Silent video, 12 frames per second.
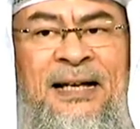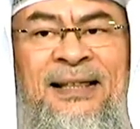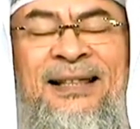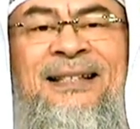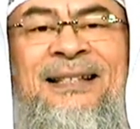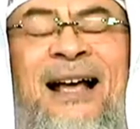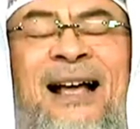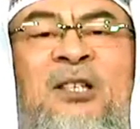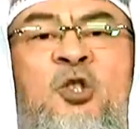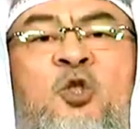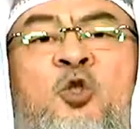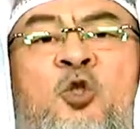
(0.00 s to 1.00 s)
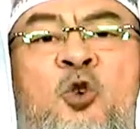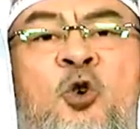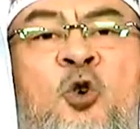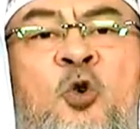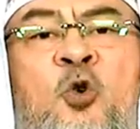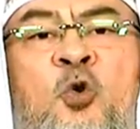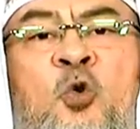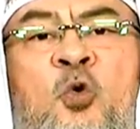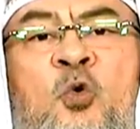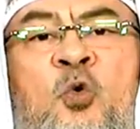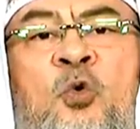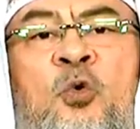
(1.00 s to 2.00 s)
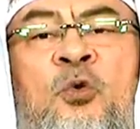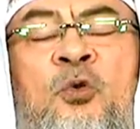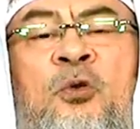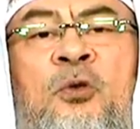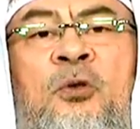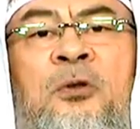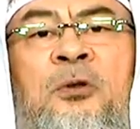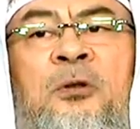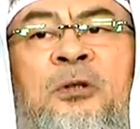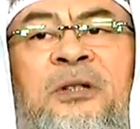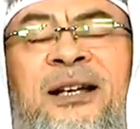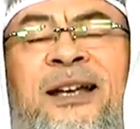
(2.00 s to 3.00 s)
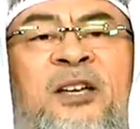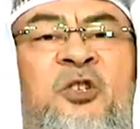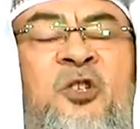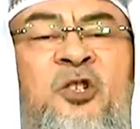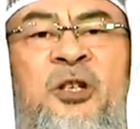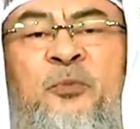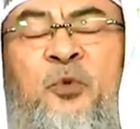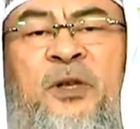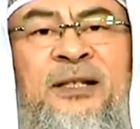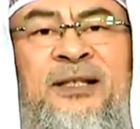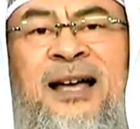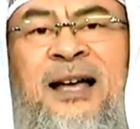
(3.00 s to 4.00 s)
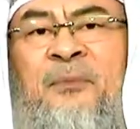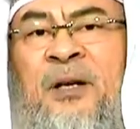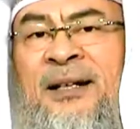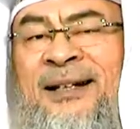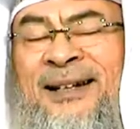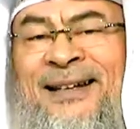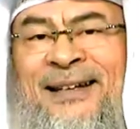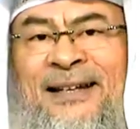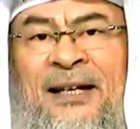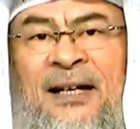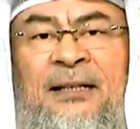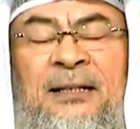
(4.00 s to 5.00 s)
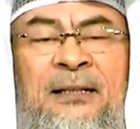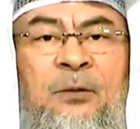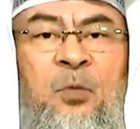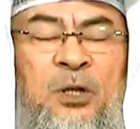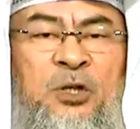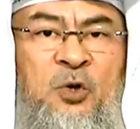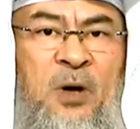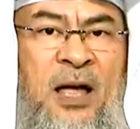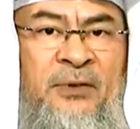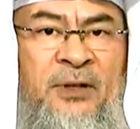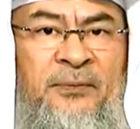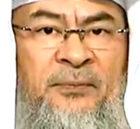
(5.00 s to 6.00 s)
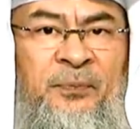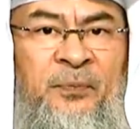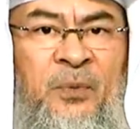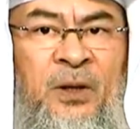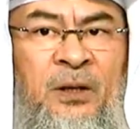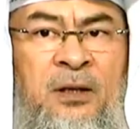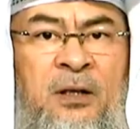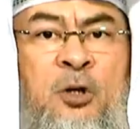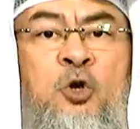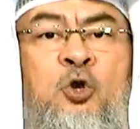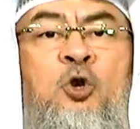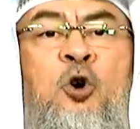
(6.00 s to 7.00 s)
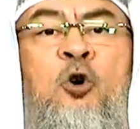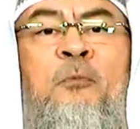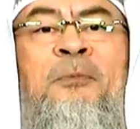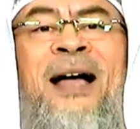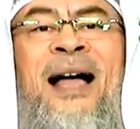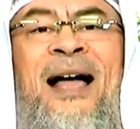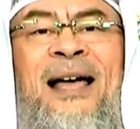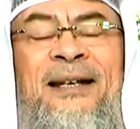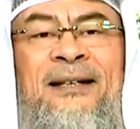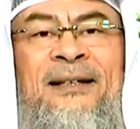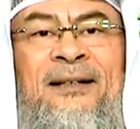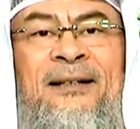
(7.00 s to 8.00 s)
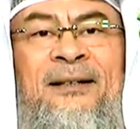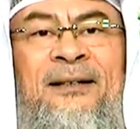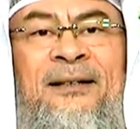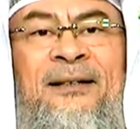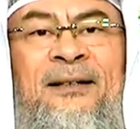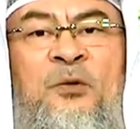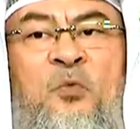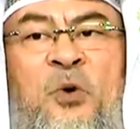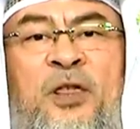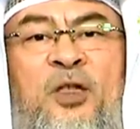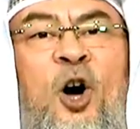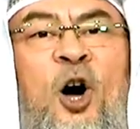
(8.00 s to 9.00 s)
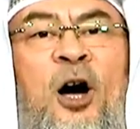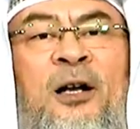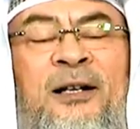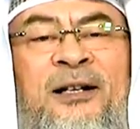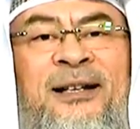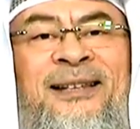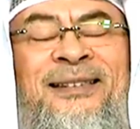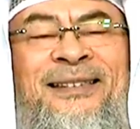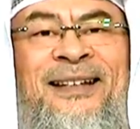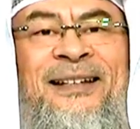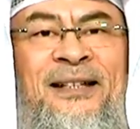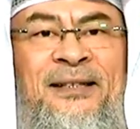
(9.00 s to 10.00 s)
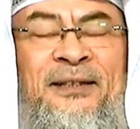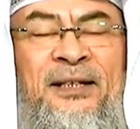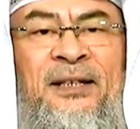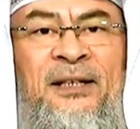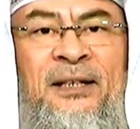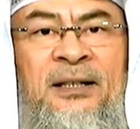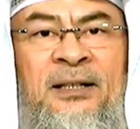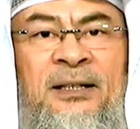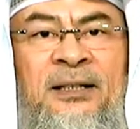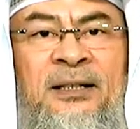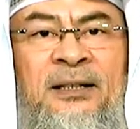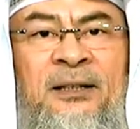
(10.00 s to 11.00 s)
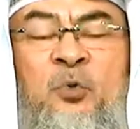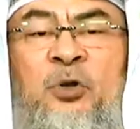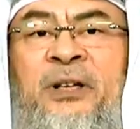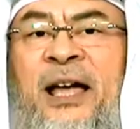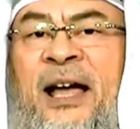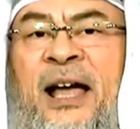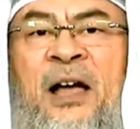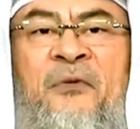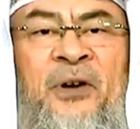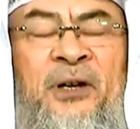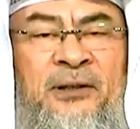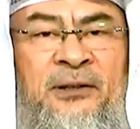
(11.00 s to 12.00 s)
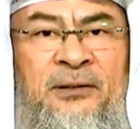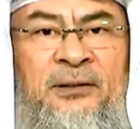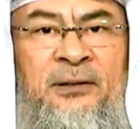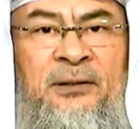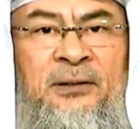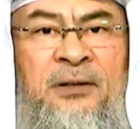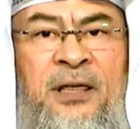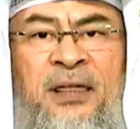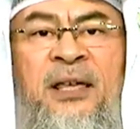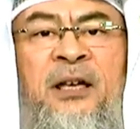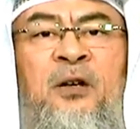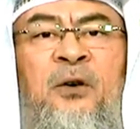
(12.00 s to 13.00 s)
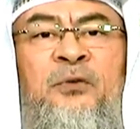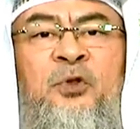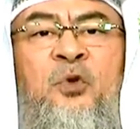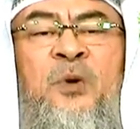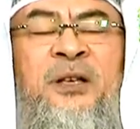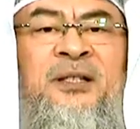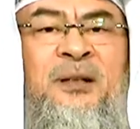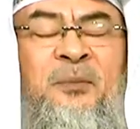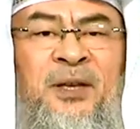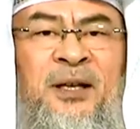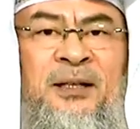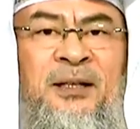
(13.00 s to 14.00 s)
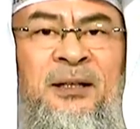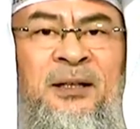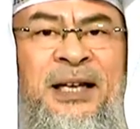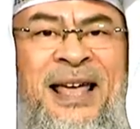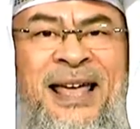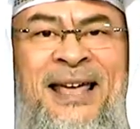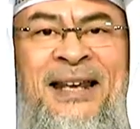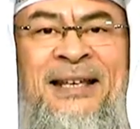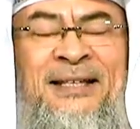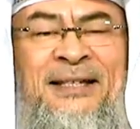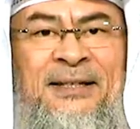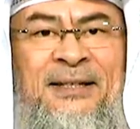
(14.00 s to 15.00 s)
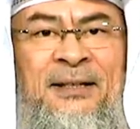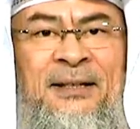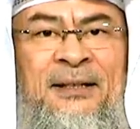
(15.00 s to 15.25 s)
This has no relationship with Islam, none whatsoever. No man with honor and dignity would ever think of doing something heinous